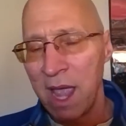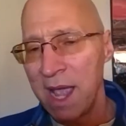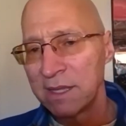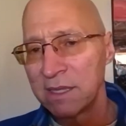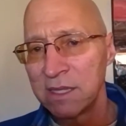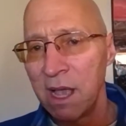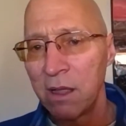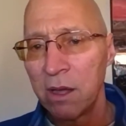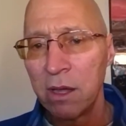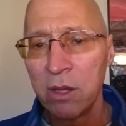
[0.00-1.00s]
as a
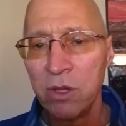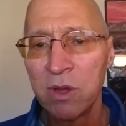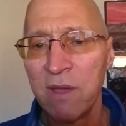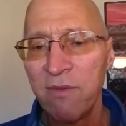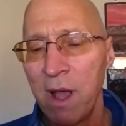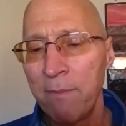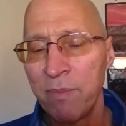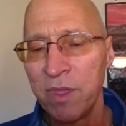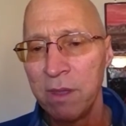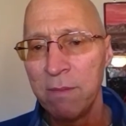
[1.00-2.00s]
seller, you're giving
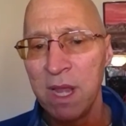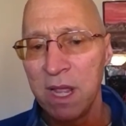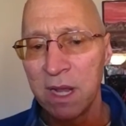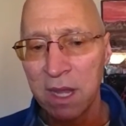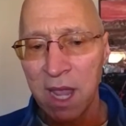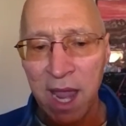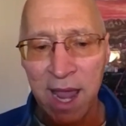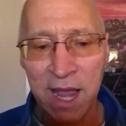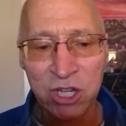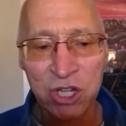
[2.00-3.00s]
up the immediate
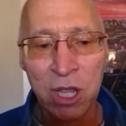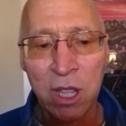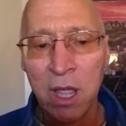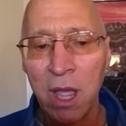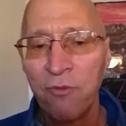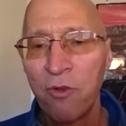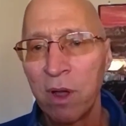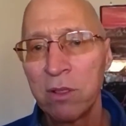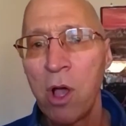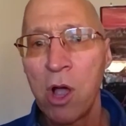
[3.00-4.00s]
cash
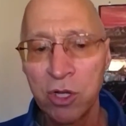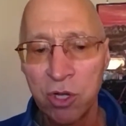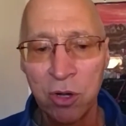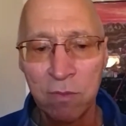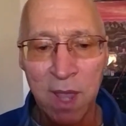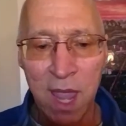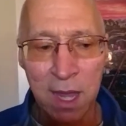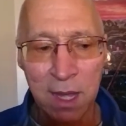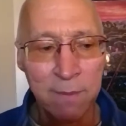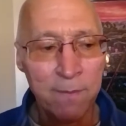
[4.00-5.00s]
for a long-term
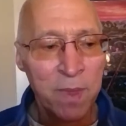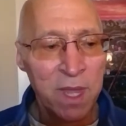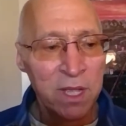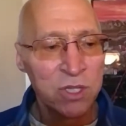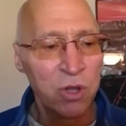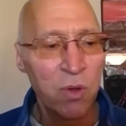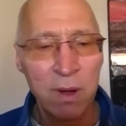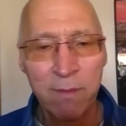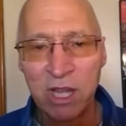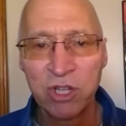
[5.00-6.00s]
gain. So you
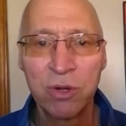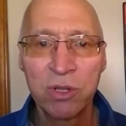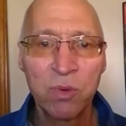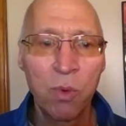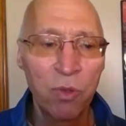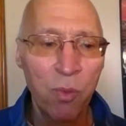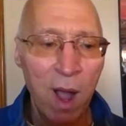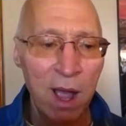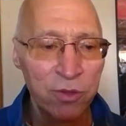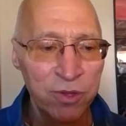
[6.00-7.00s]
want to make sure it's
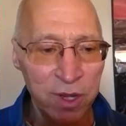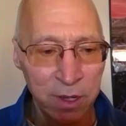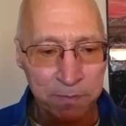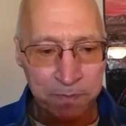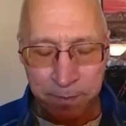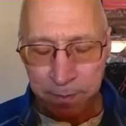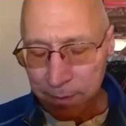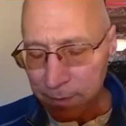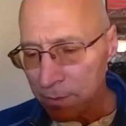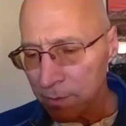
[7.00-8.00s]
worthwhile to you.
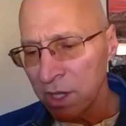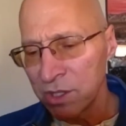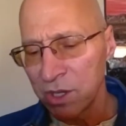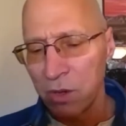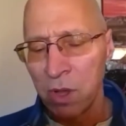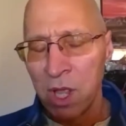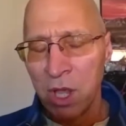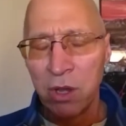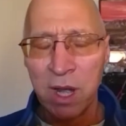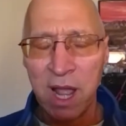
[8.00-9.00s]
So you're
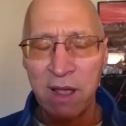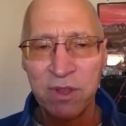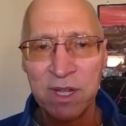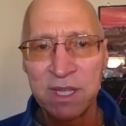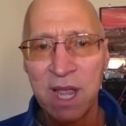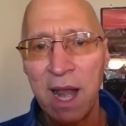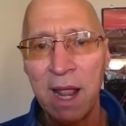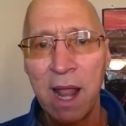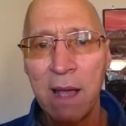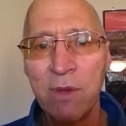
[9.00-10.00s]
going to have to decide
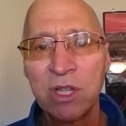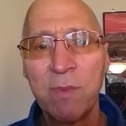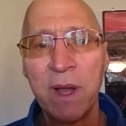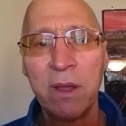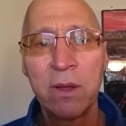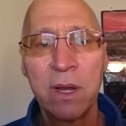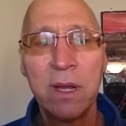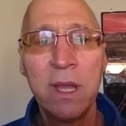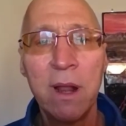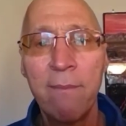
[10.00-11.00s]
on how much money you're going
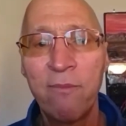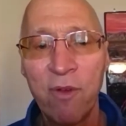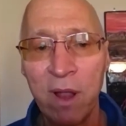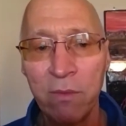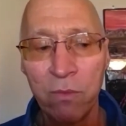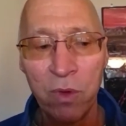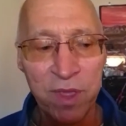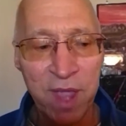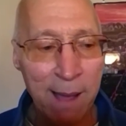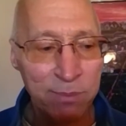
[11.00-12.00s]
to need up front with
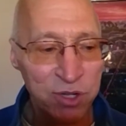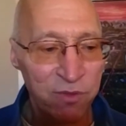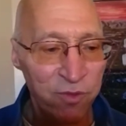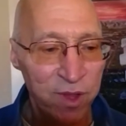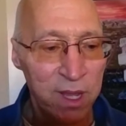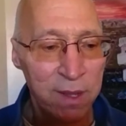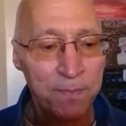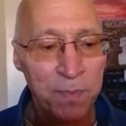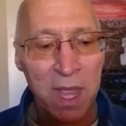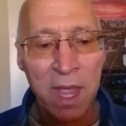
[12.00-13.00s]
the option fee.
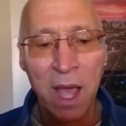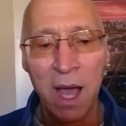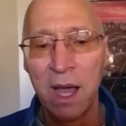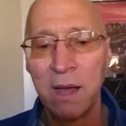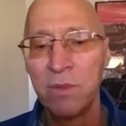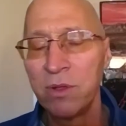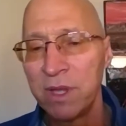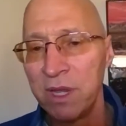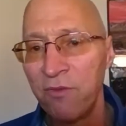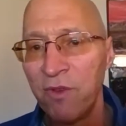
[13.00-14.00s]

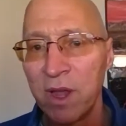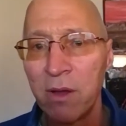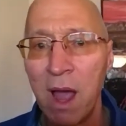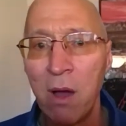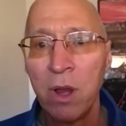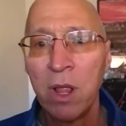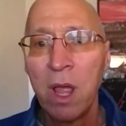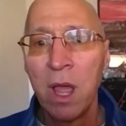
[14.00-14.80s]
You'll need to figure out